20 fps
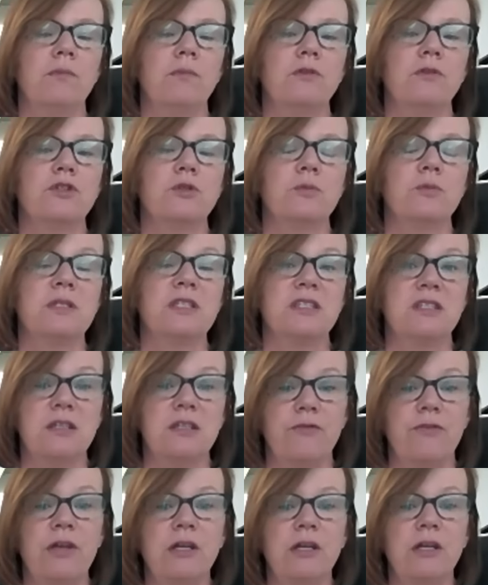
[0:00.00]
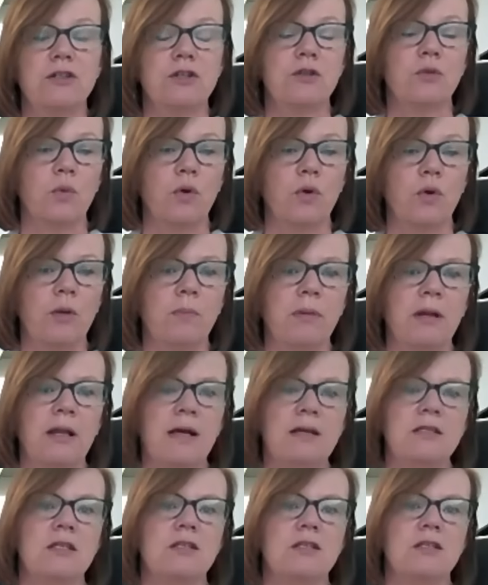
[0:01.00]
specific to the
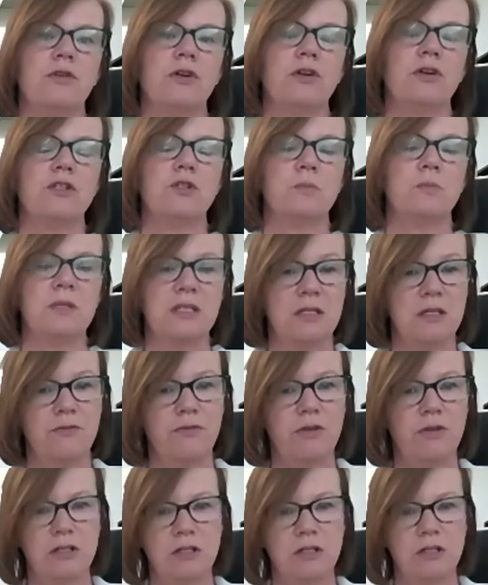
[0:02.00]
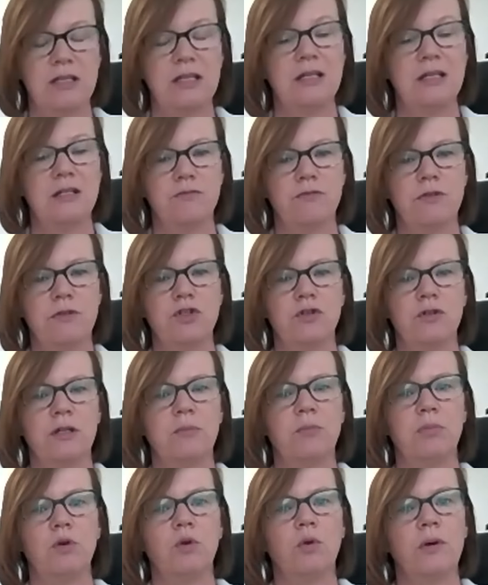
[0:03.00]
workplace. It's very specific to the individual
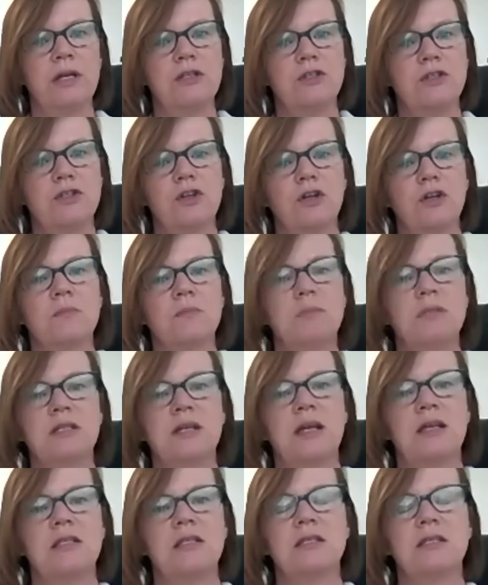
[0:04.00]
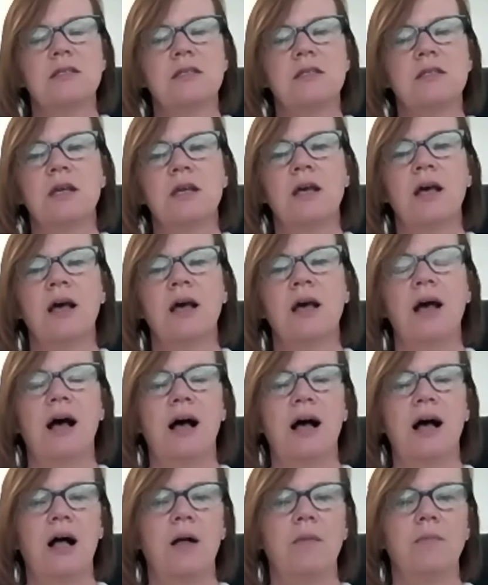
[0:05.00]
employee's circumstances.
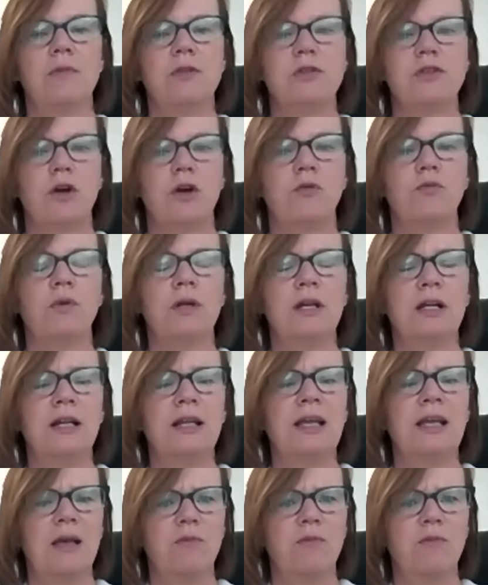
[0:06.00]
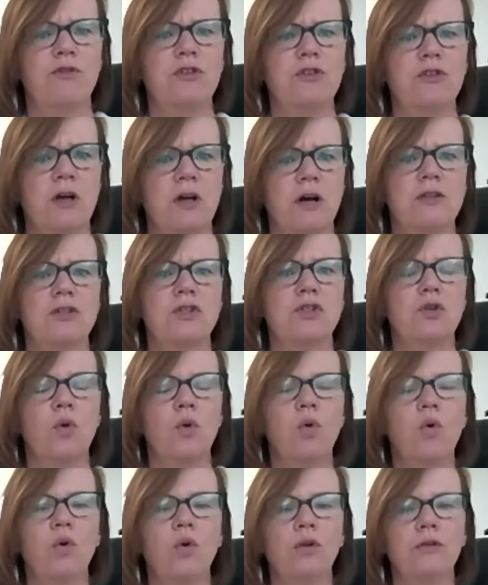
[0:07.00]
So really emphasise to
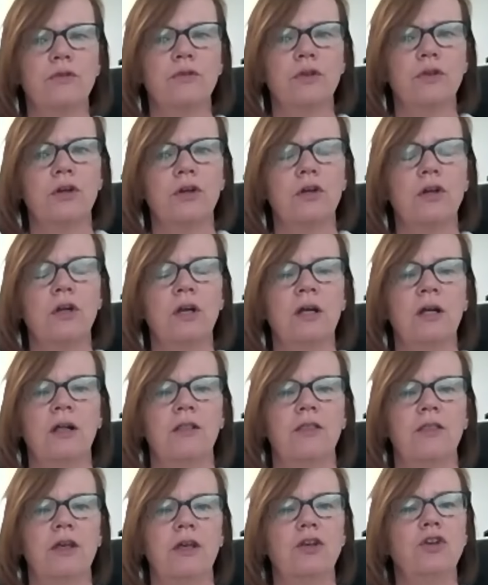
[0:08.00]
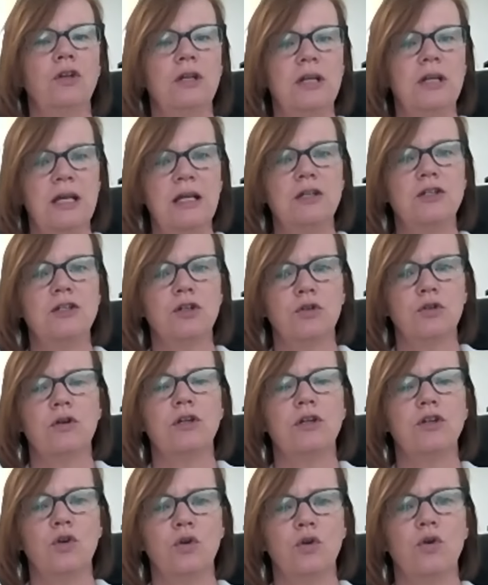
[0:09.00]
all of you that you need to
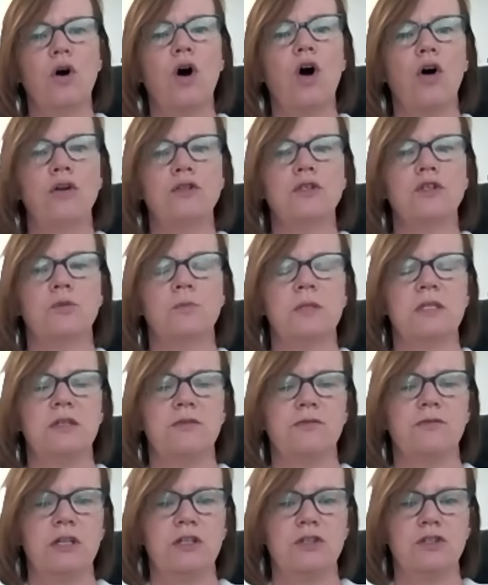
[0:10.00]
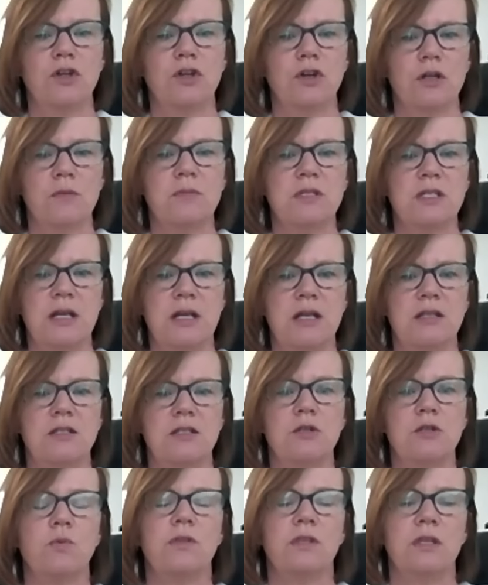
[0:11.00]
look at your own specific
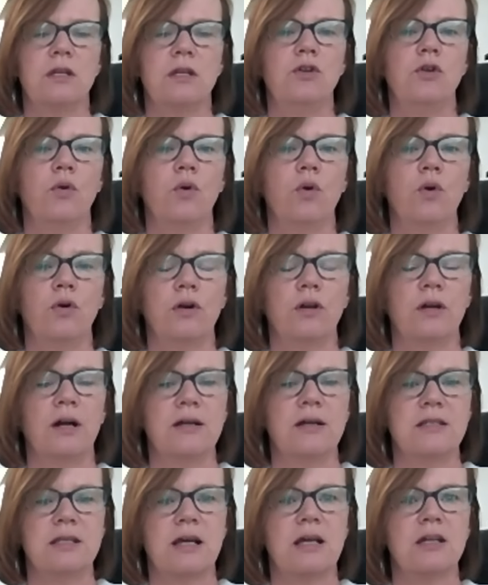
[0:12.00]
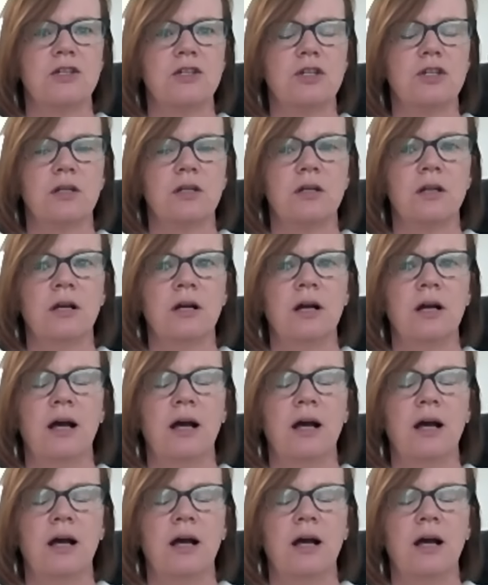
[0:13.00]
circumstances within your organisation.